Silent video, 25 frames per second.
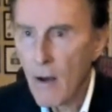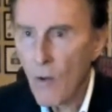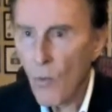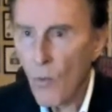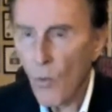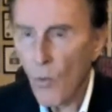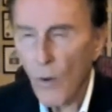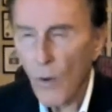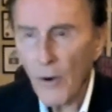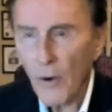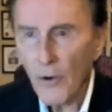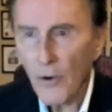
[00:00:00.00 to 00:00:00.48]

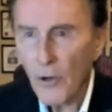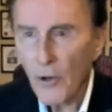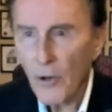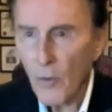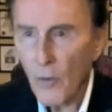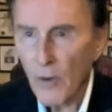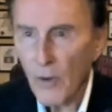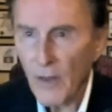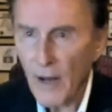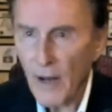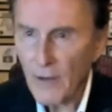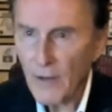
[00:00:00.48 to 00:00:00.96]
What are you
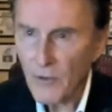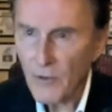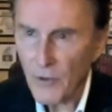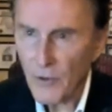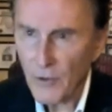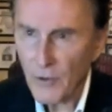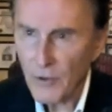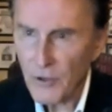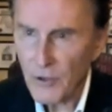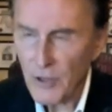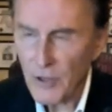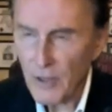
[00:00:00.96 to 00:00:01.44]
without your
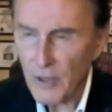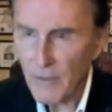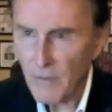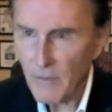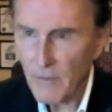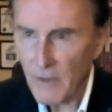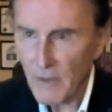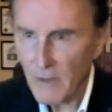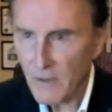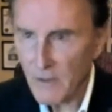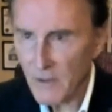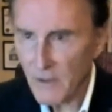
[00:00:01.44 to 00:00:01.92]

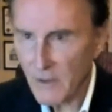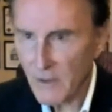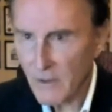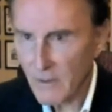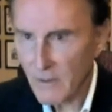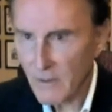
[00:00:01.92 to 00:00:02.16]
achievements?